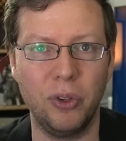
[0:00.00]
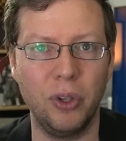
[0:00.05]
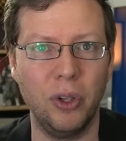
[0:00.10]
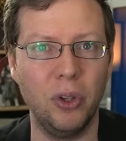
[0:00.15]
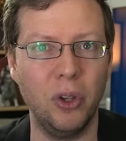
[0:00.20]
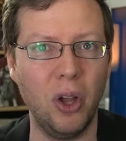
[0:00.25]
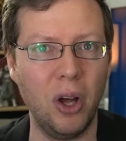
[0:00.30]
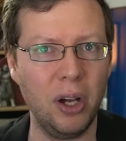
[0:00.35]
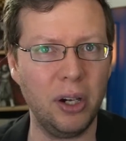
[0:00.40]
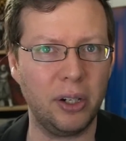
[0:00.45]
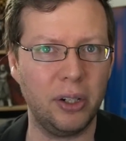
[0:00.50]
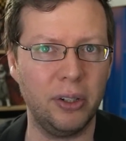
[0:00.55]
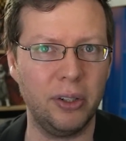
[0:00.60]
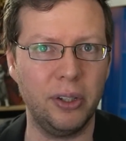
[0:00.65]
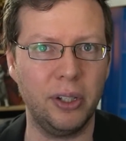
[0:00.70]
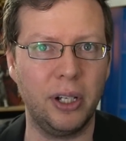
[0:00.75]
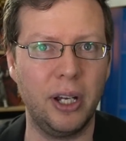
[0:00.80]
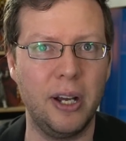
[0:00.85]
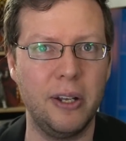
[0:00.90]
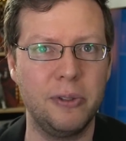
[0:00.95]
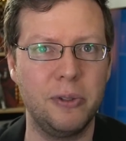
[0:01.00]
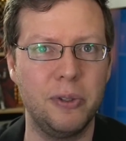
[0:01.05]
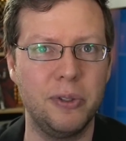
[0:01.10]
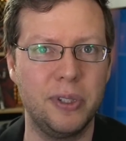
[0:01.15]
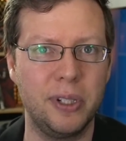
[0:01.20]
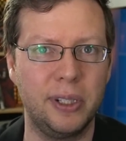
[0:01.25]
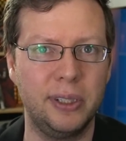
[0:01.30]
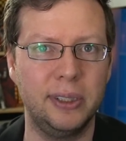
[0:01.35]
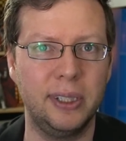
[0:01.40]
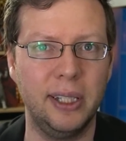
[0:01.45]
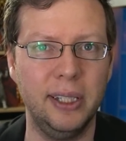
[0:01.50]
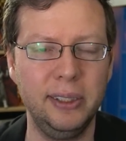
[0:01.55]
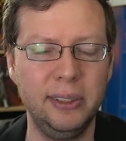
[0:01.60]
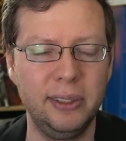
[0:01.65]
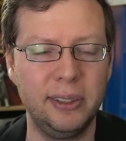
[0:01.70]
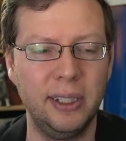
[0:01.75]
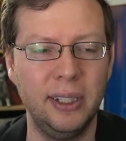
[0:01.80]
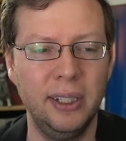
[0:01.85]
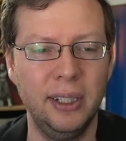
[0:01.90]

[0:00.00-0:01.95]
the longer the consoles exist,